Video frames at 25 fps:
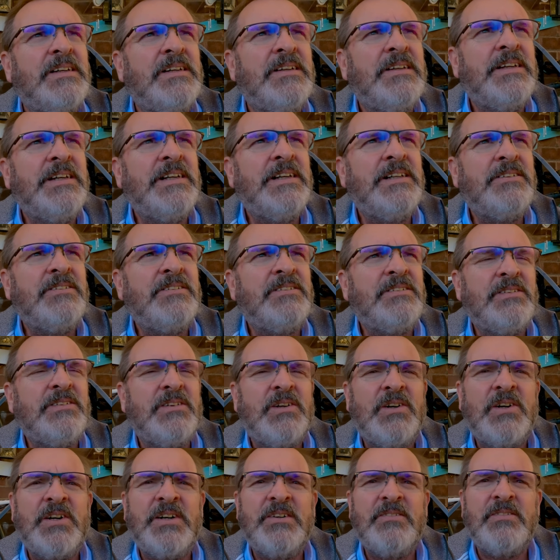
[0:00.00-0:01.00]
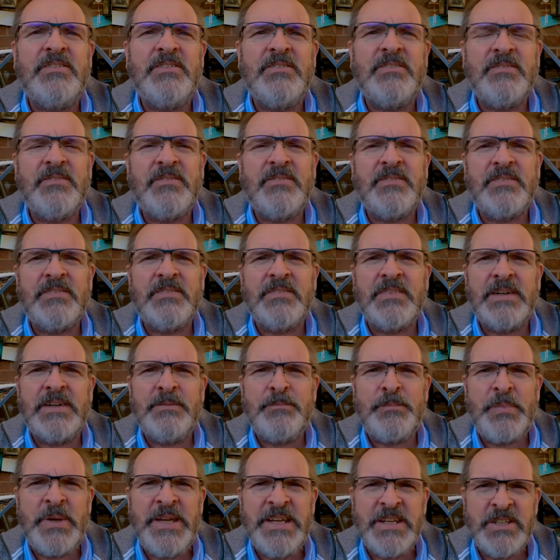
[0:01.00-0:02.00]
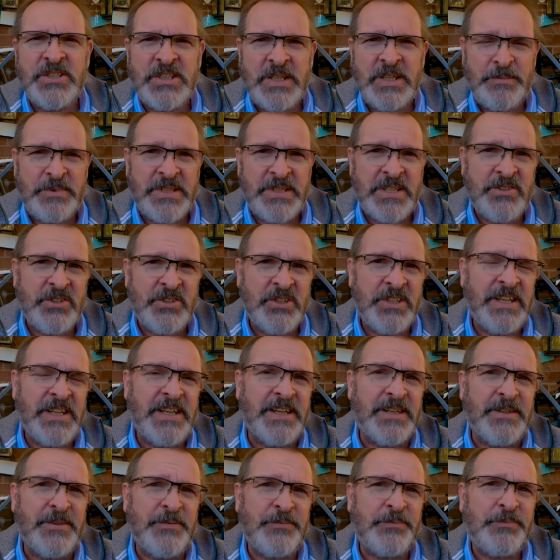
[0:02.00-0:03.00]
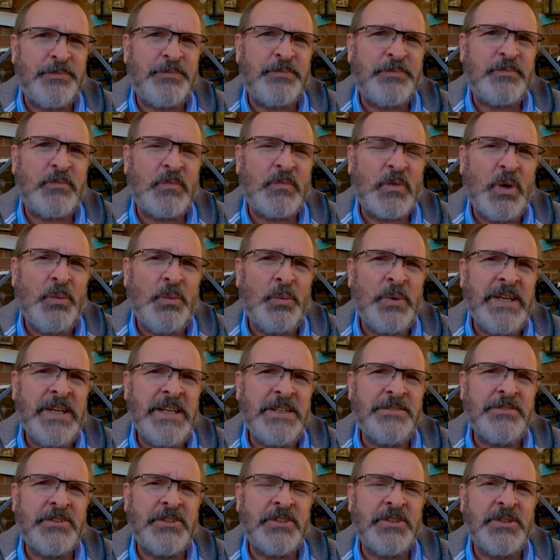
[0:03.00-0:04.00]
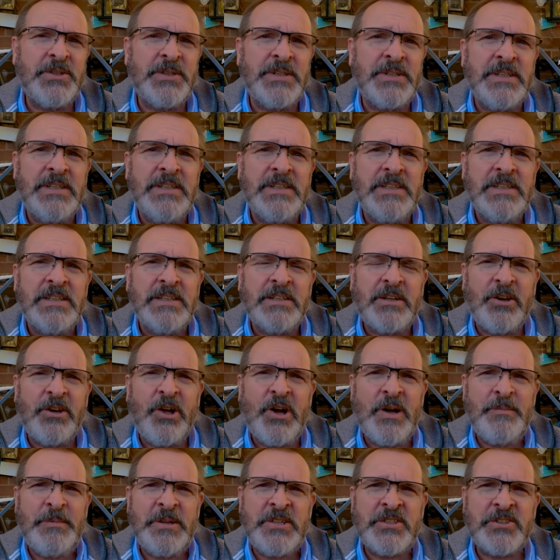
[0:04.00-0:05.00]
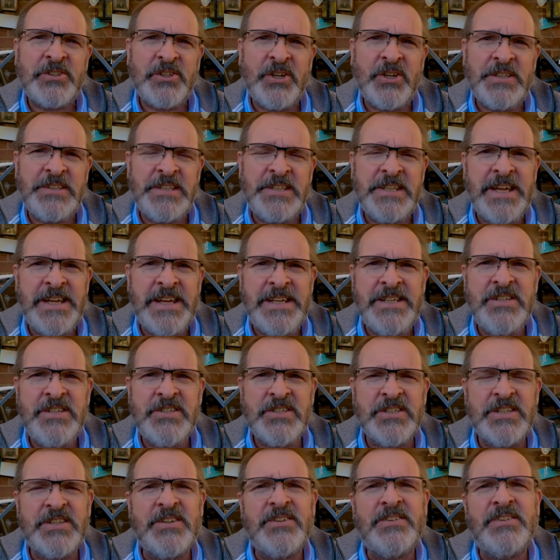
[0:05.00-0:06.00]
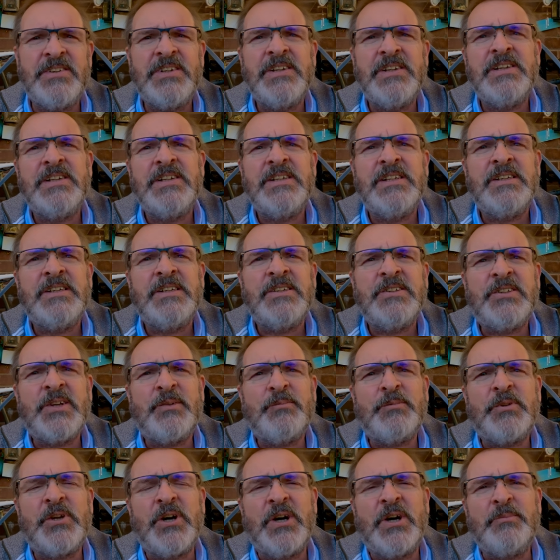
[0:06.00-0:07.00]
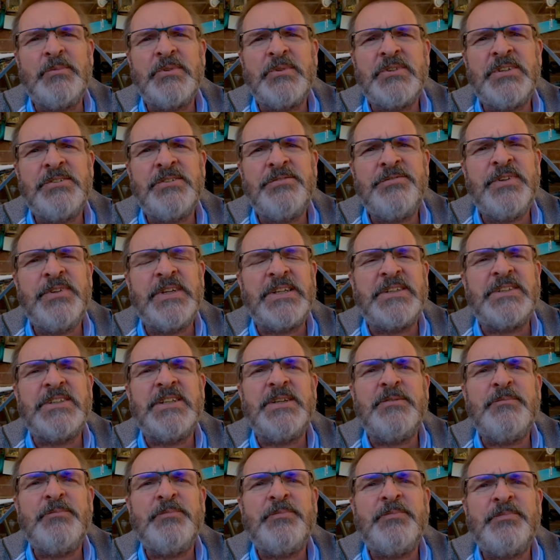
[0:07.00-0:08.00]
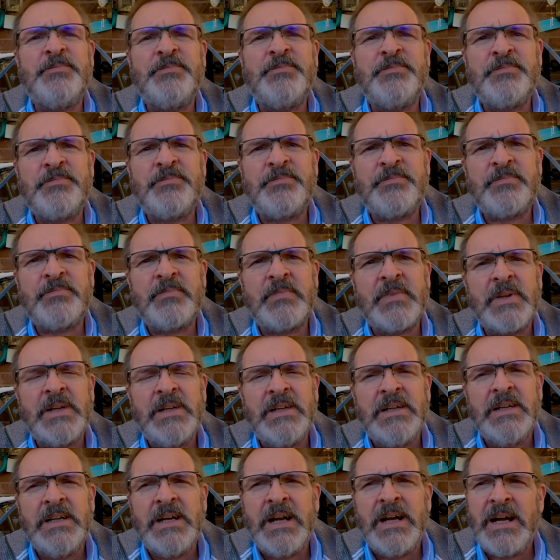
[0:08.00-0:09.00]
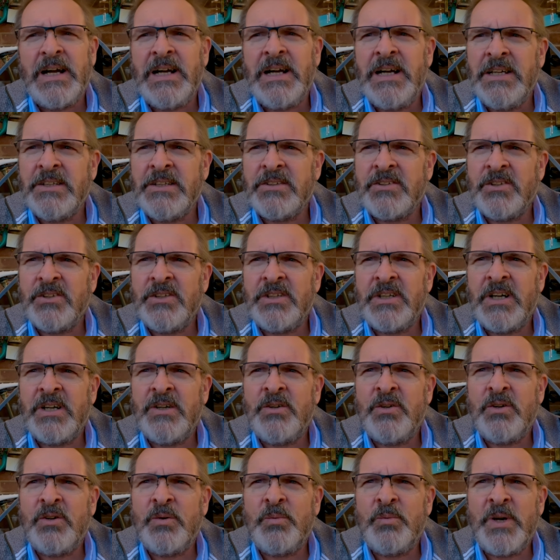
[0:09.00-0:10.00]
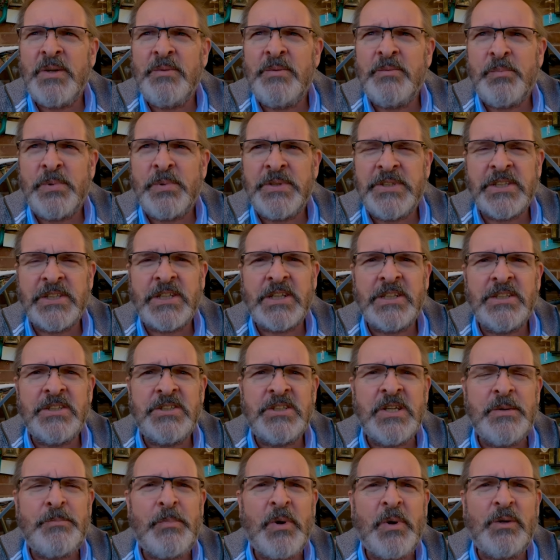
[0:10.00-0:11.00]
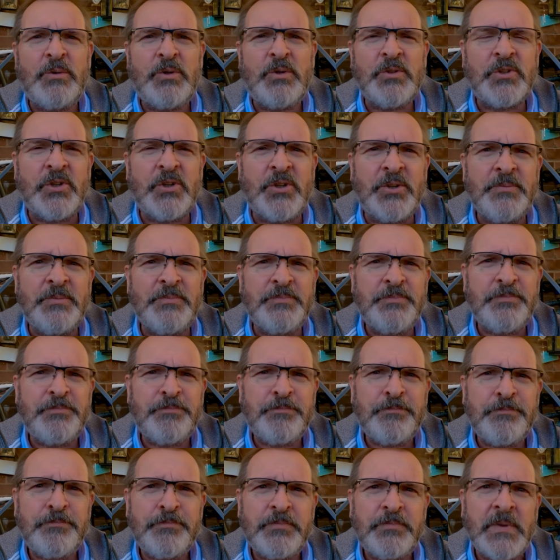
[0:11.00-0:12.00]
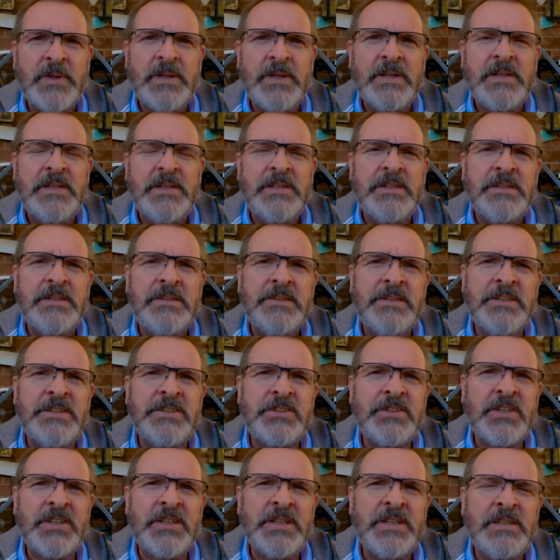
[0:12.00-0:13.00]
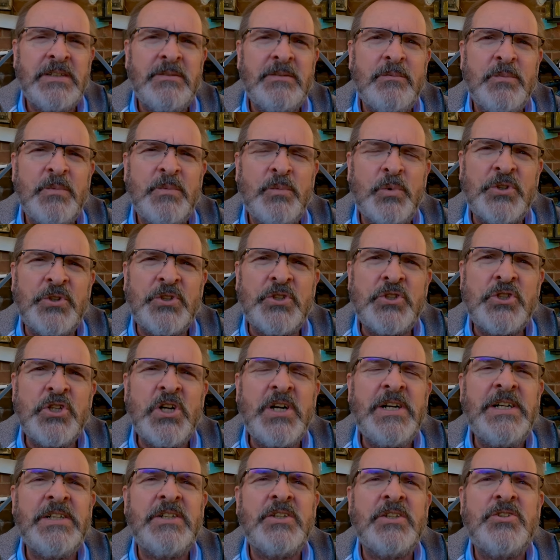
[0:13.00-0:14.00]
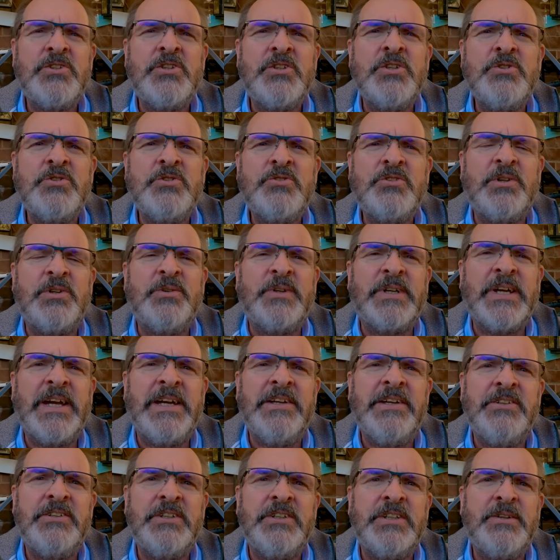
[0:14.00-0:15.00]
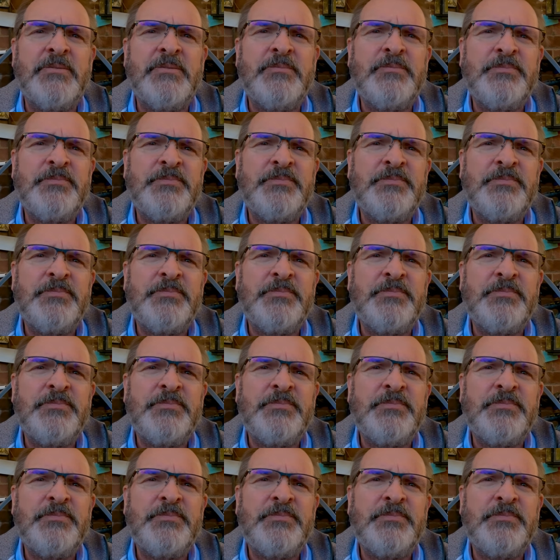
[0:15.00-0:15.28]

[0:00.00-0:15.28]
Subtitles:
Now, being a ship's engineer, we have to climb inside the engine sometimes to fix it. And one particular ship I was on, this was a giant two-stroke engine.